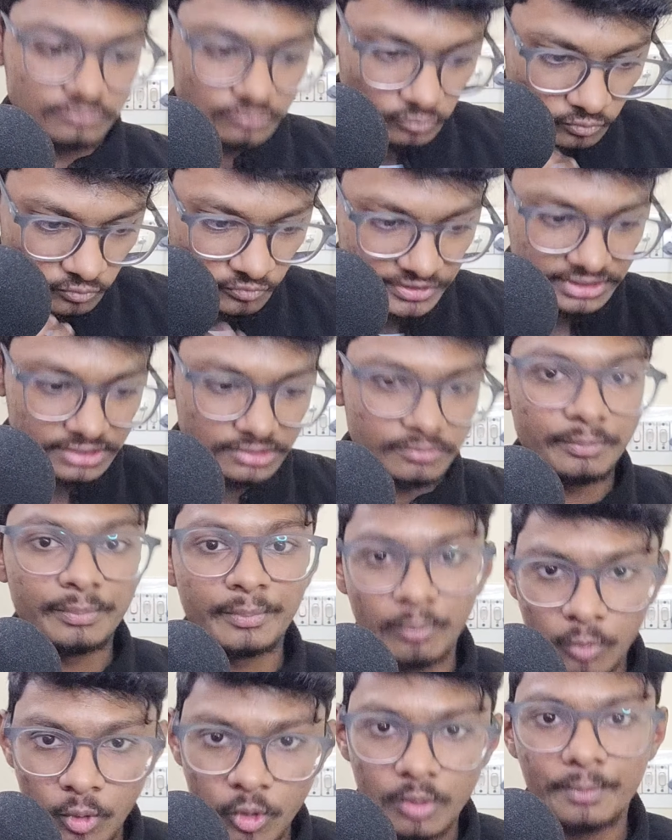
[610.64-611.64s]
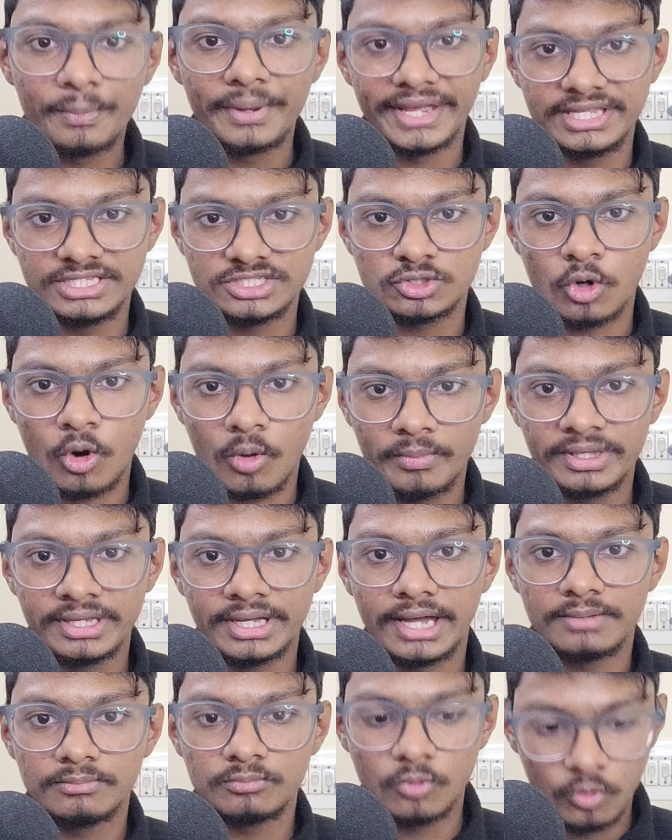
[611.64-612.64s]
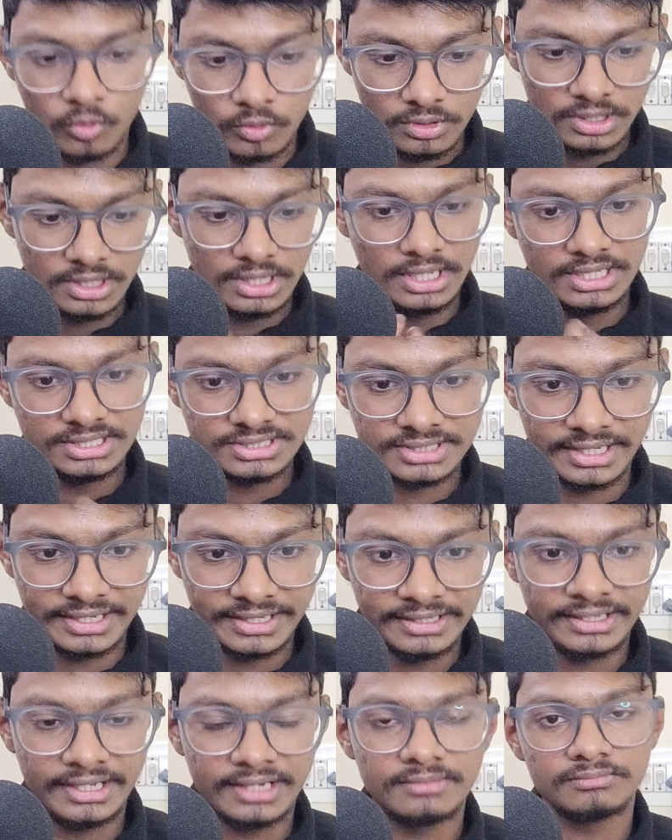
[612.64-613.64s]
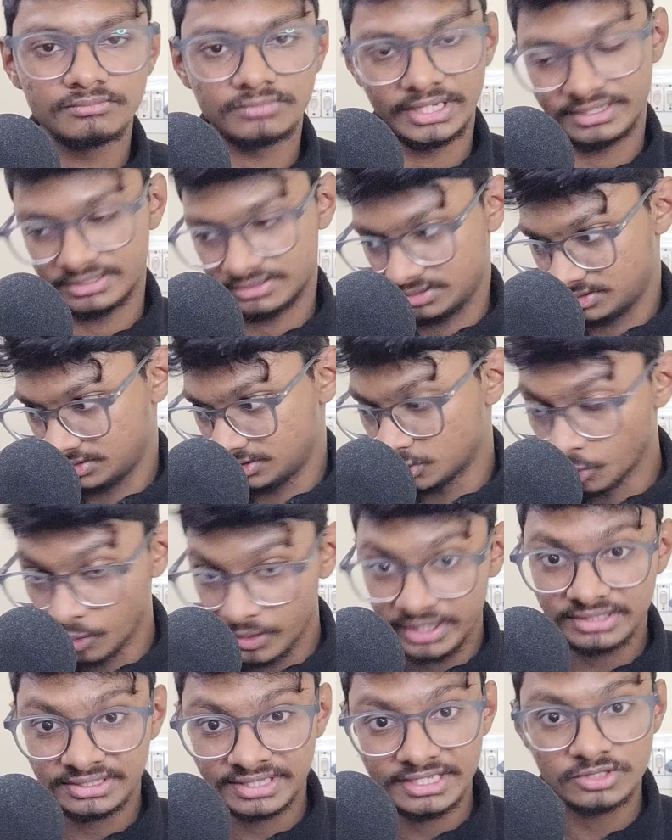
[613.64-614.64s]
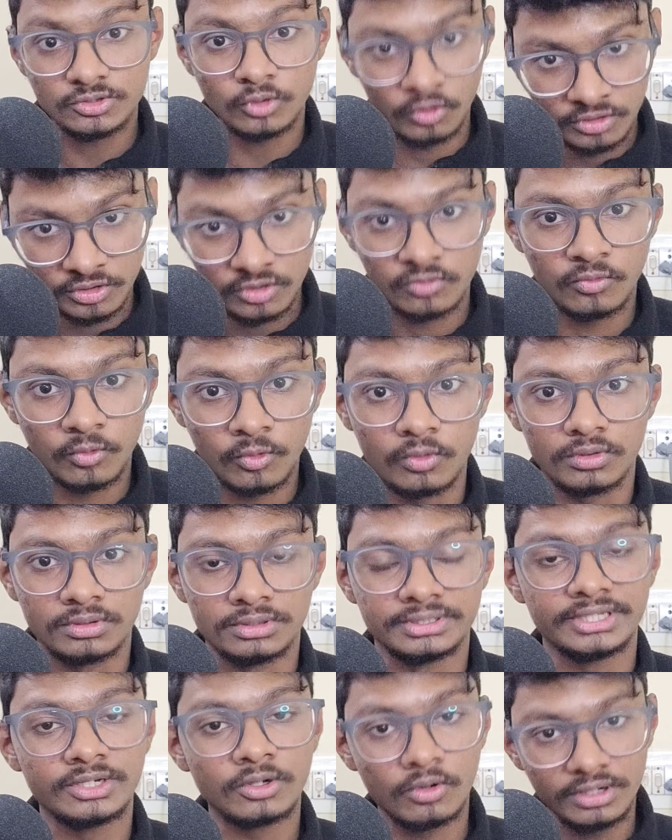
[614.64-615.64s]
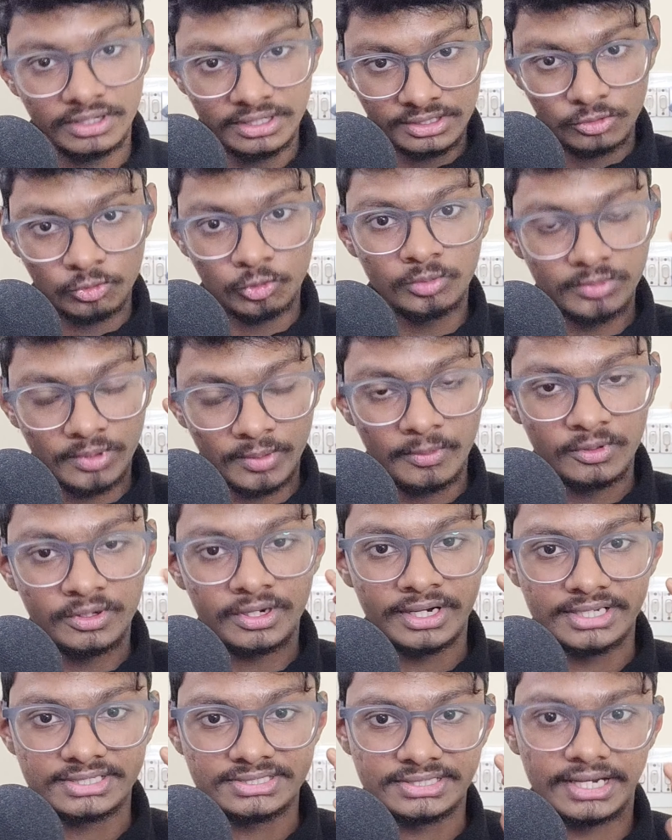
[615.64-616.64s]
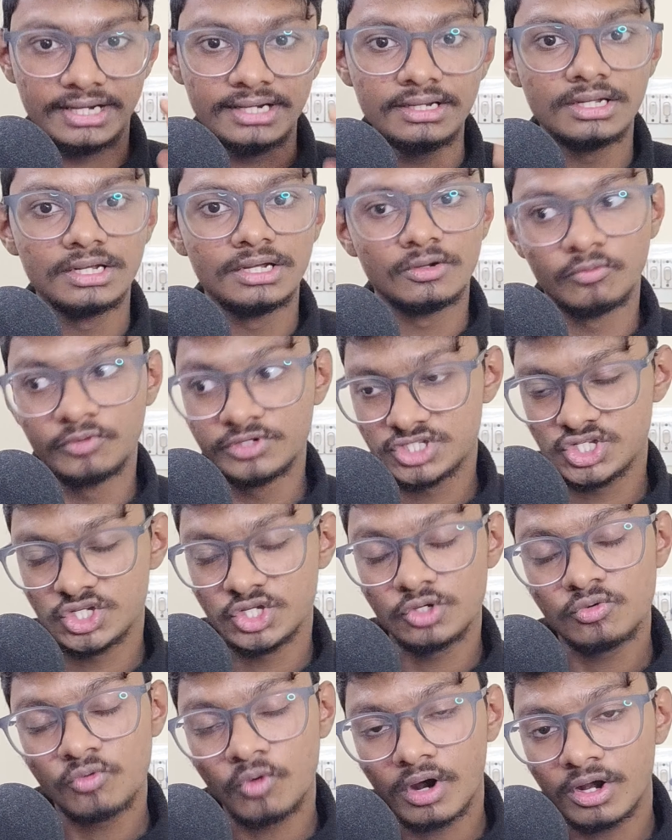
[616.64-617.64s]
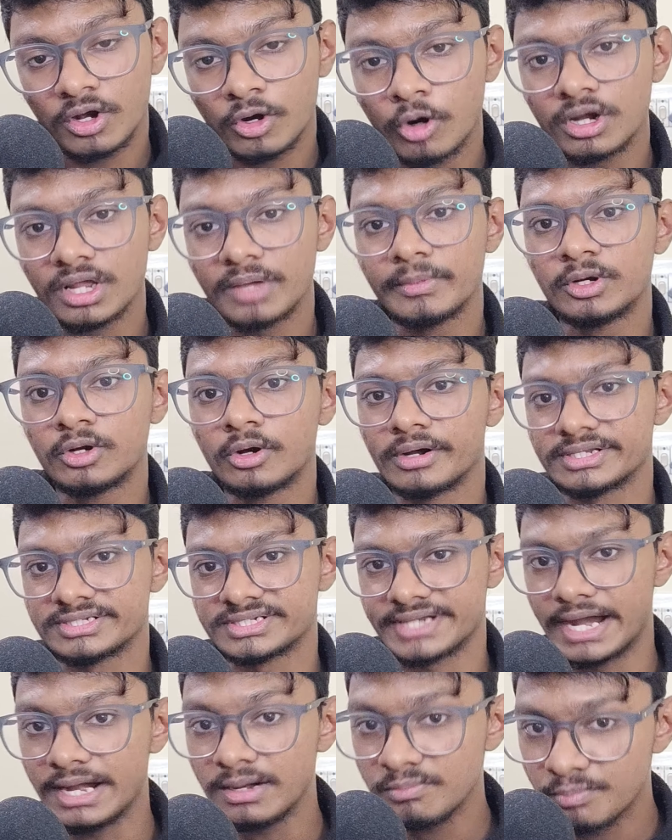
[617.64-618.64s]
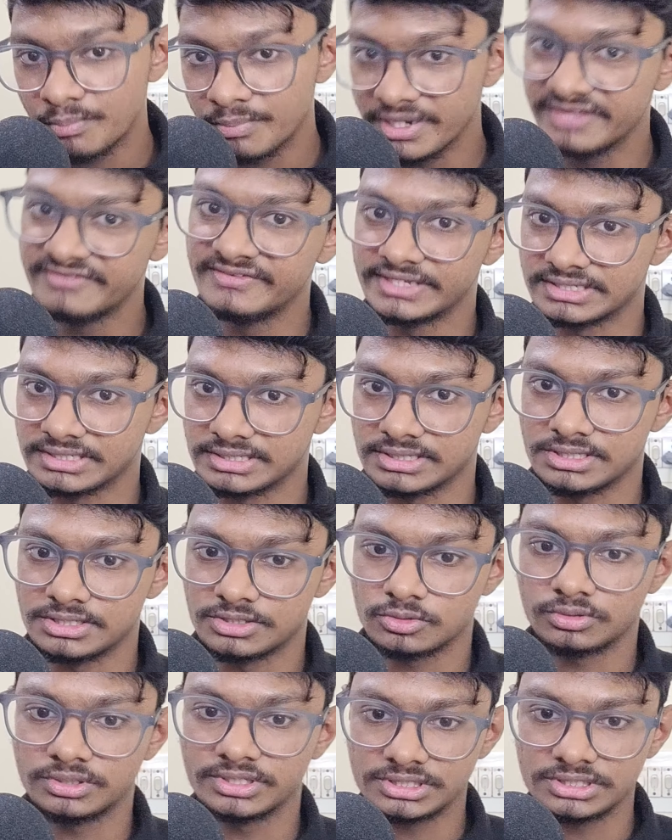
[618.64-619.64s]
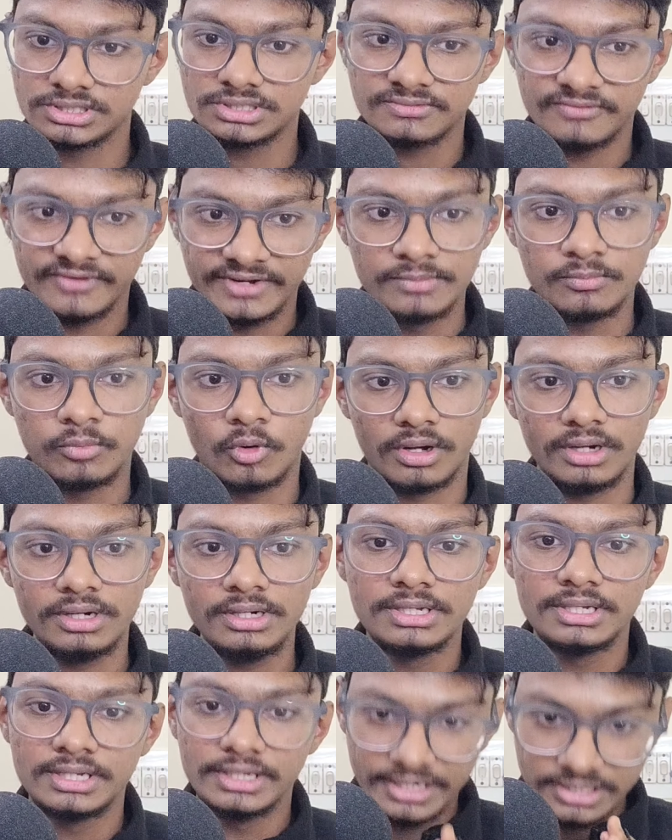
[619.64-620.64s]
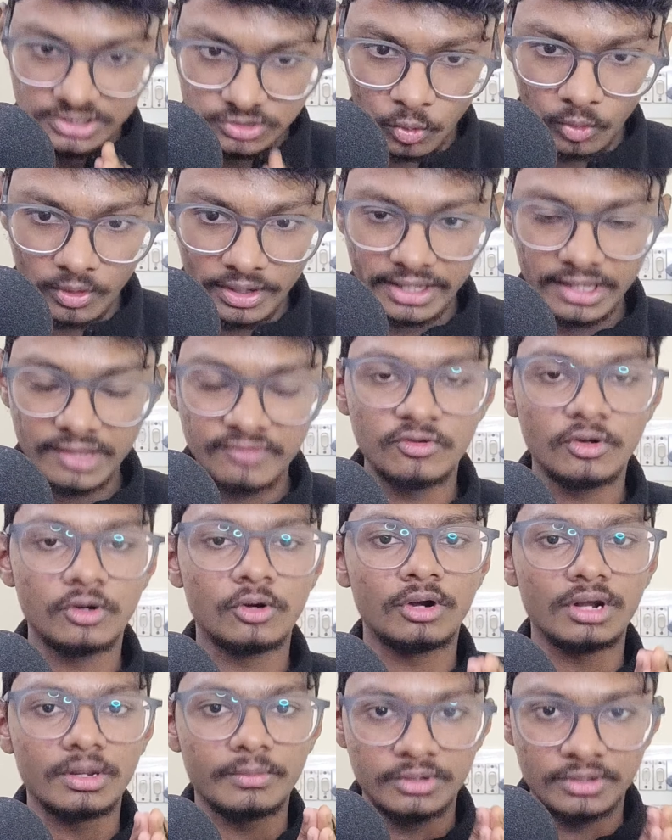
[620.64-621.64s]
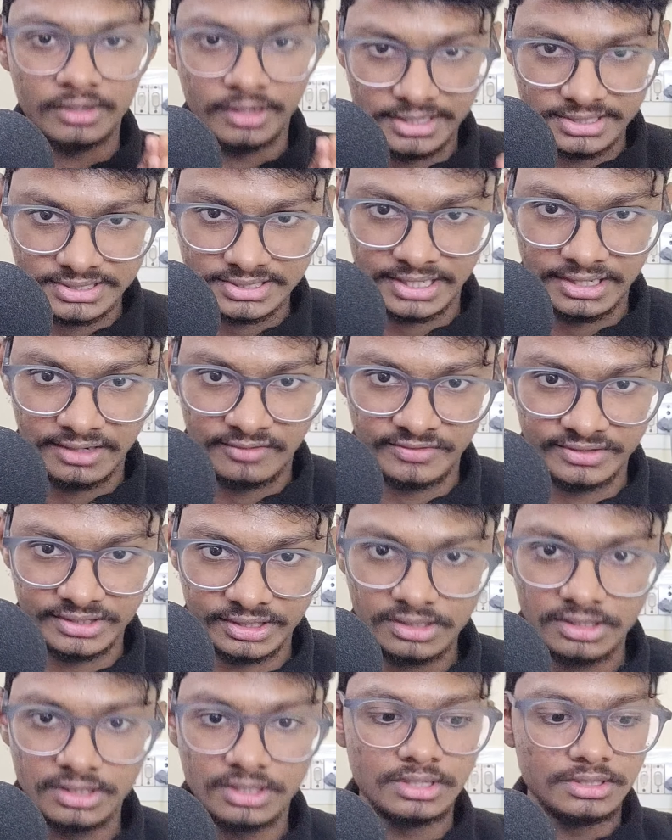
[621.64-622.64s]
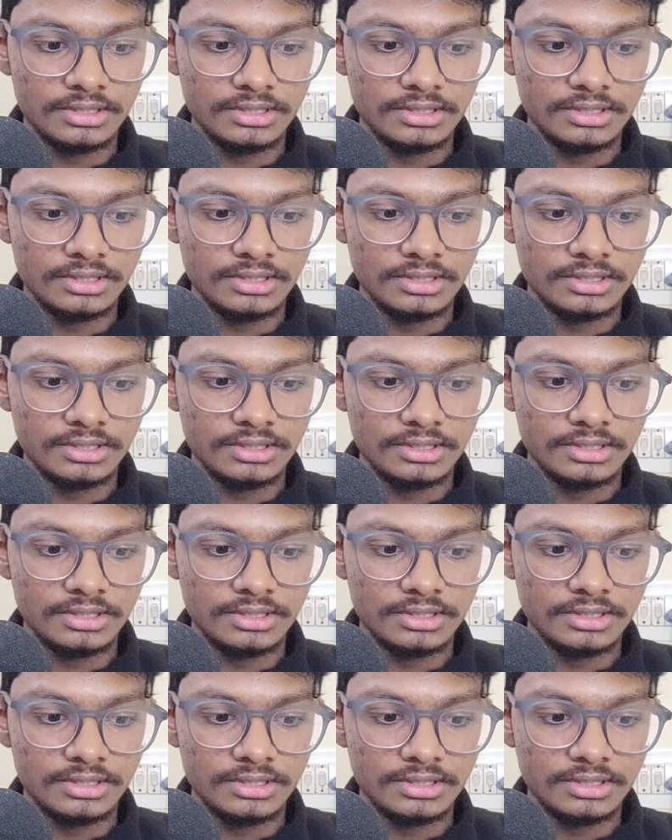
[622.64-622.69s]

with more brainstorming and more studying and like doing things on your own, then only you will be able to understand which you are not able to understand previously. So this is very important. It's okay if you're not able to understand everything